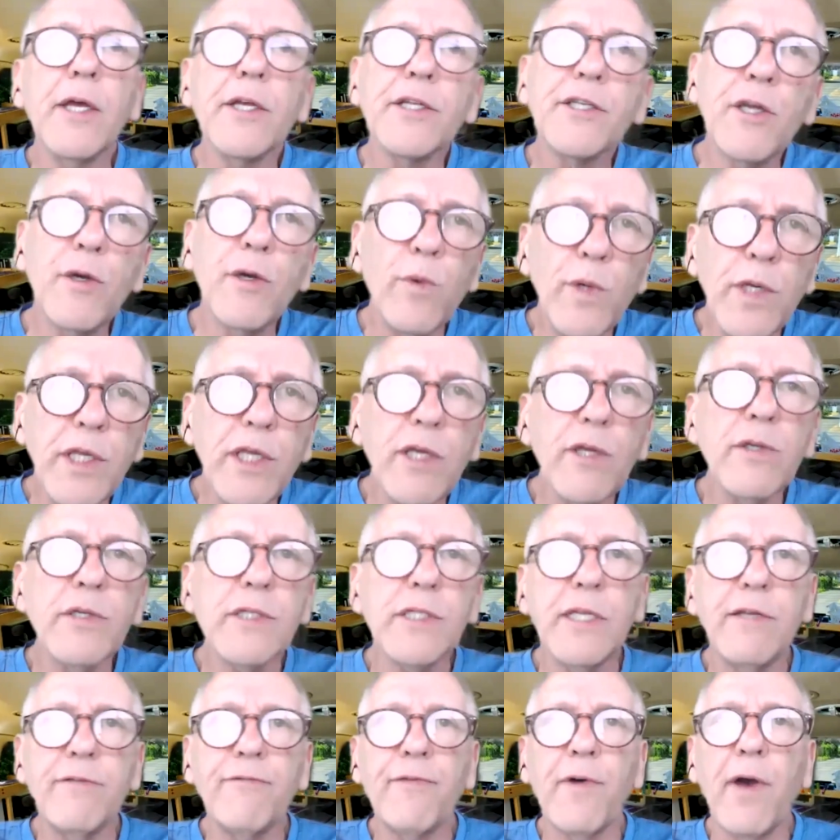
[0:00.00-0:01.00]
So we
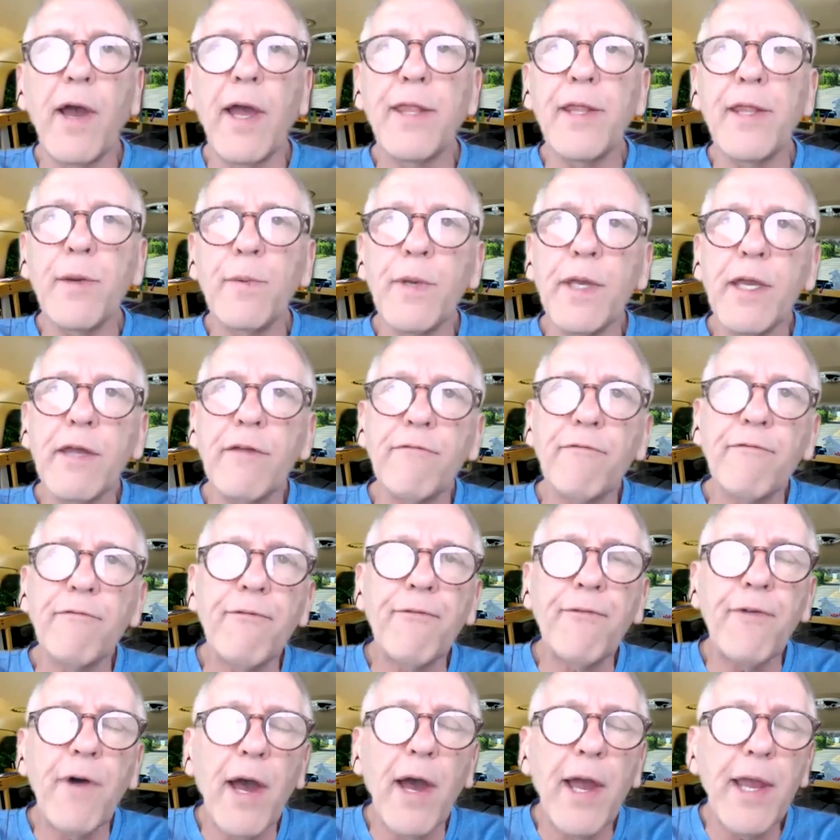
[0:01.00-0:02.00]
usually find that we can
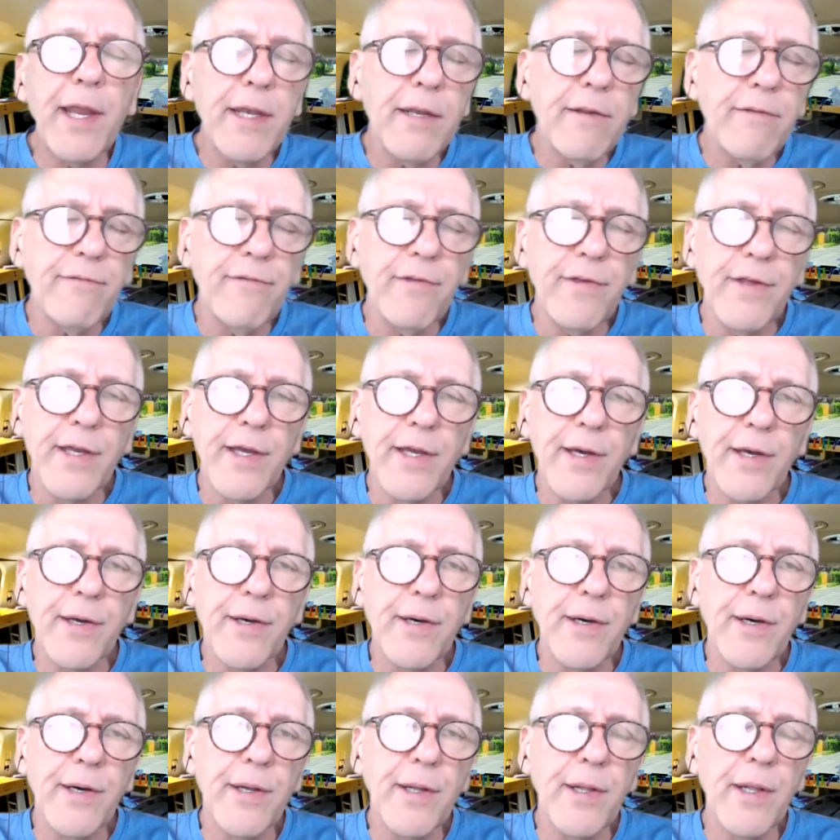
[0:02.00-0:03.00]
find a
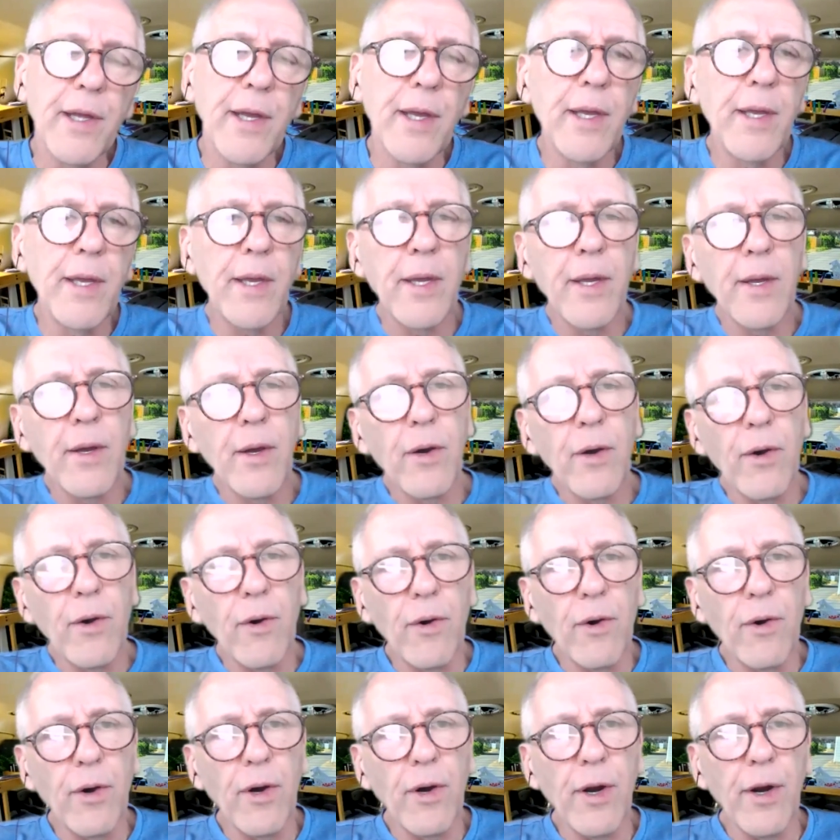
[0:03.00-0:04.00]
vehicle
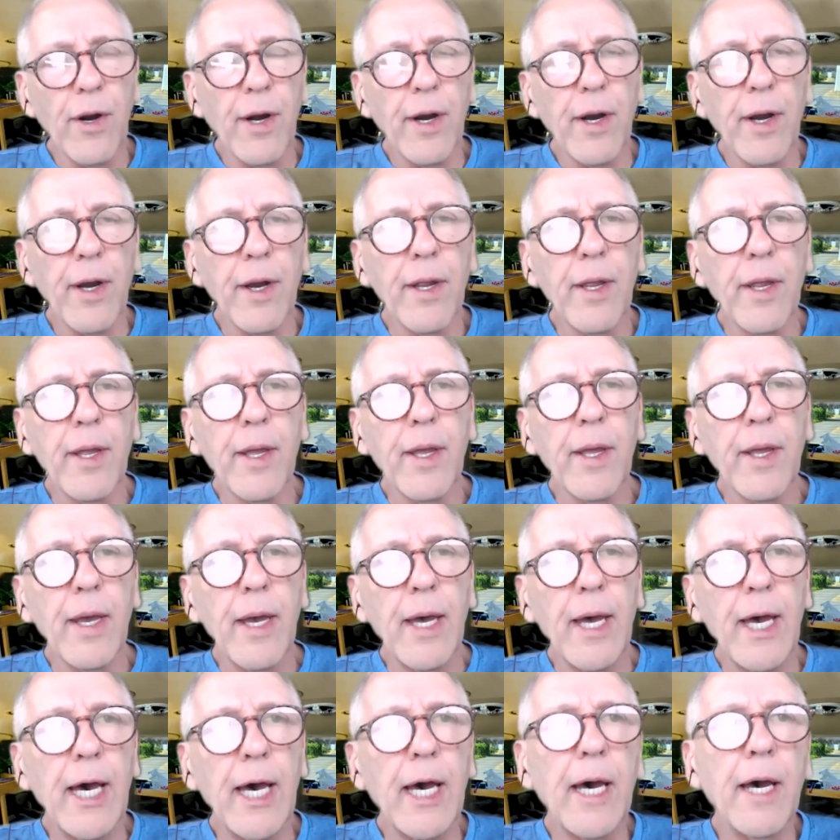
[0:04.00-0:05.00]
or
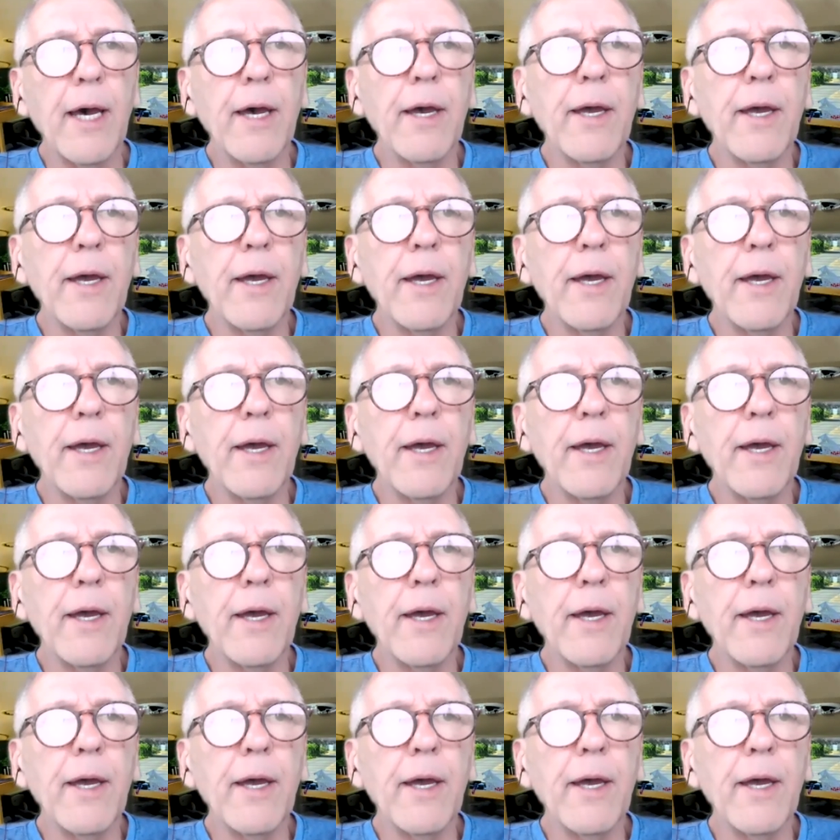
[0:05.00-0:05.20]
a